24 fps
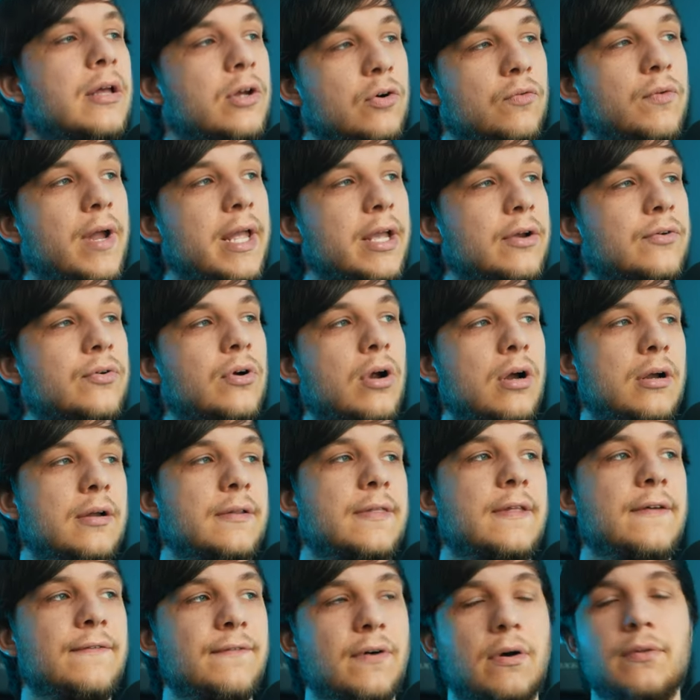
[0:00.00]
Ray Kroc,
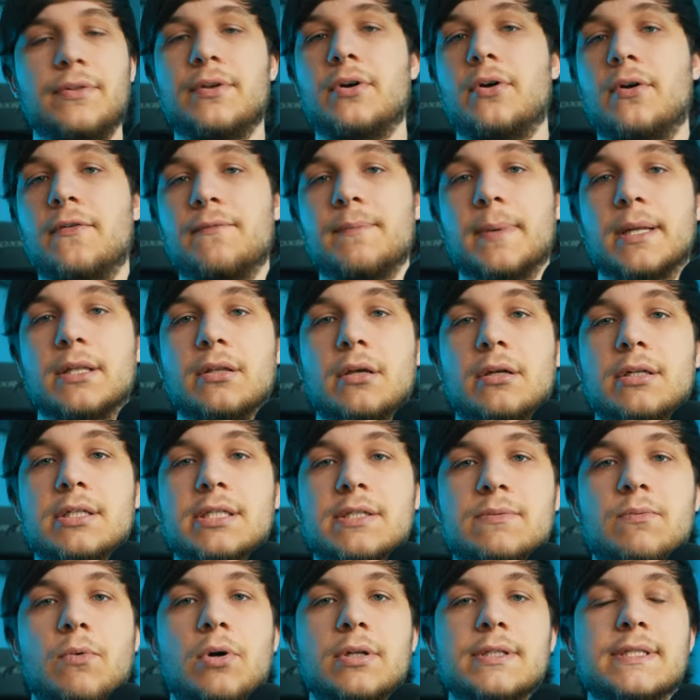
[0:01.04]
the founder of
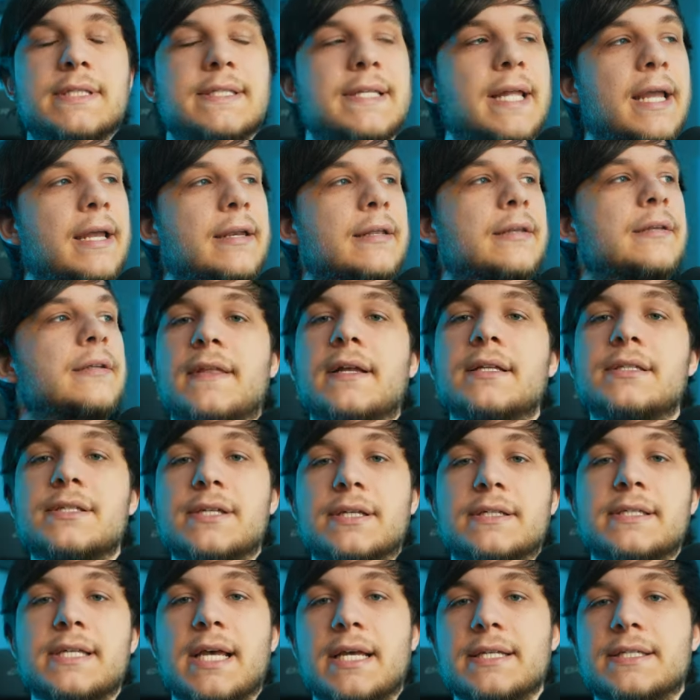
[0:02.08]
McDonald's, once stated that
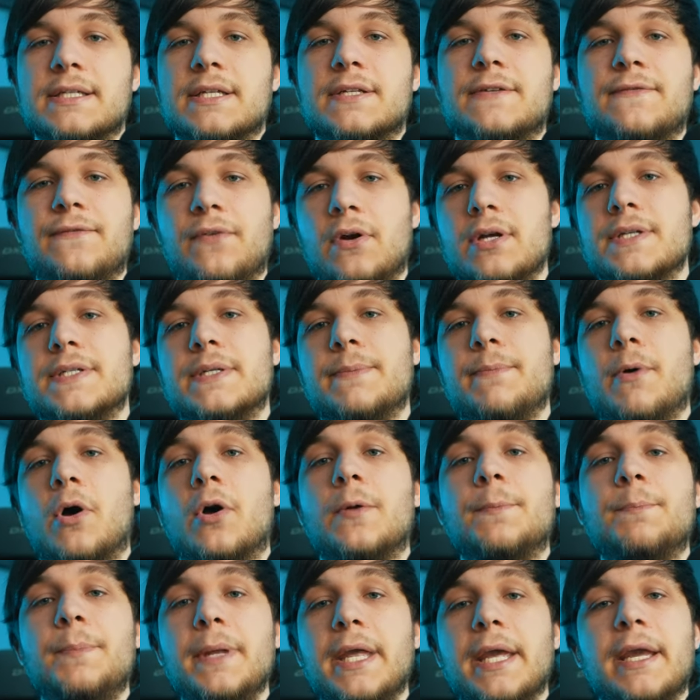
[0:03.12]
success is first
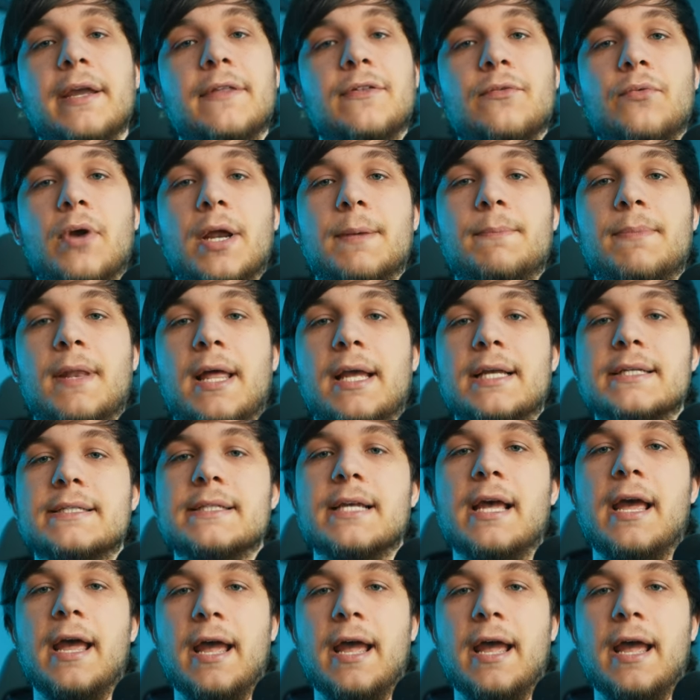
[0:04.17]
about being in the right place